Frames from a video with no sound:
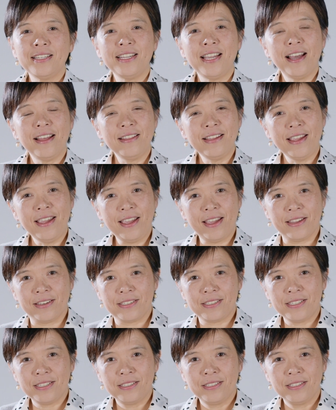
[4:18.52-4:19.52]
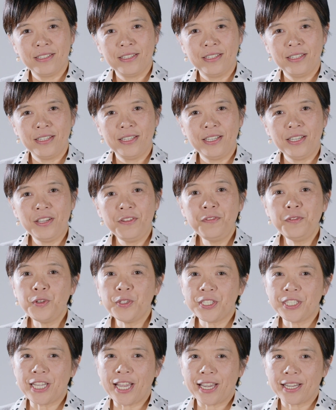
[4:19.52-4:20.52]
the other hand,
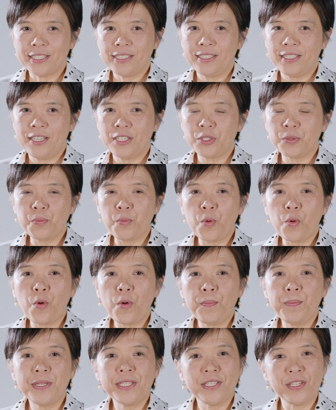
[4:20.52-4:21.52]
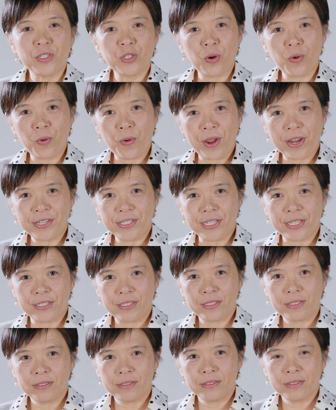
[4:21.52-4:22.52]
InfoSec is more
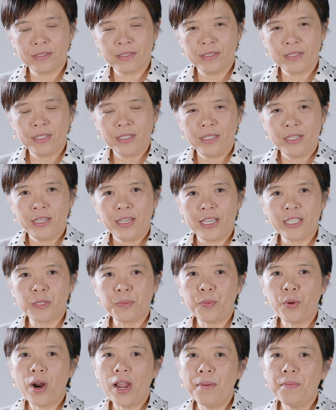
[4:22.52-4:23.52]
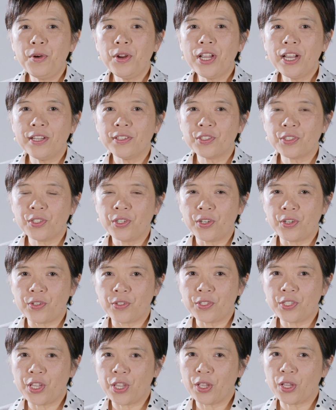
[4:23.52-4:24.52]
business-oriented. Its primary
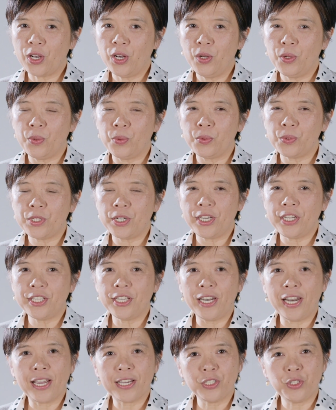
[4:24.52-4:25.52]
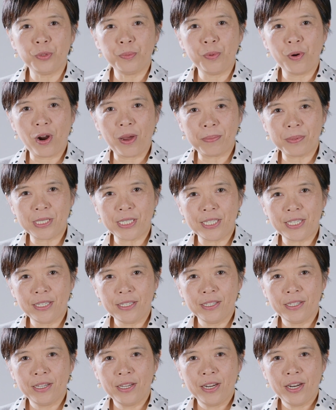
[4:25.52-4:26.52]
concerns include intellectual property,
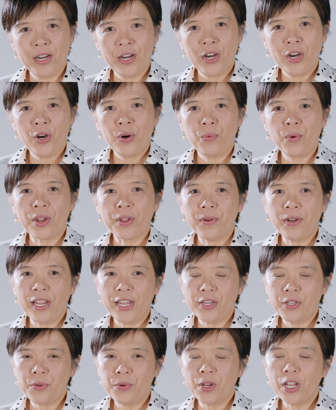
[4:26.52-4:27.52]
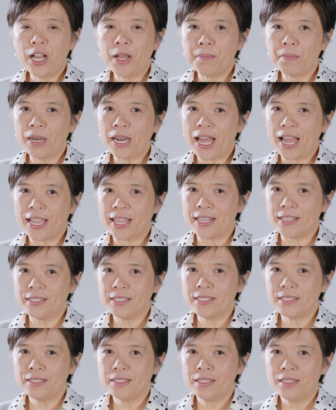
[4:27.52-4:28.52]
regulatory
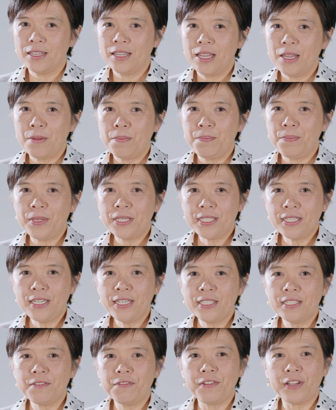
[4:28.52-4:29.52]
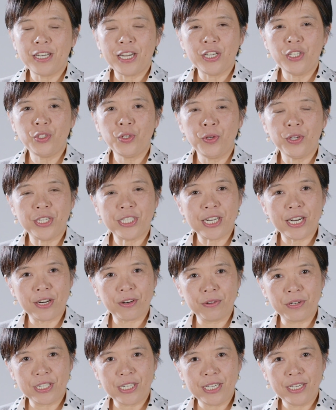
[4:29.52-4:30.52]
compliance, business financial
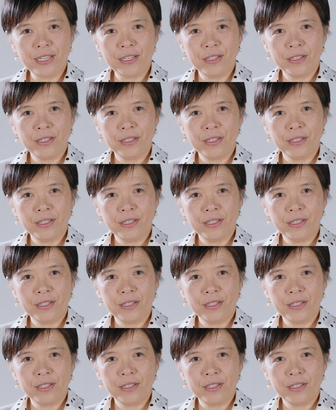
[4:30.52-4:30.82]
integrity,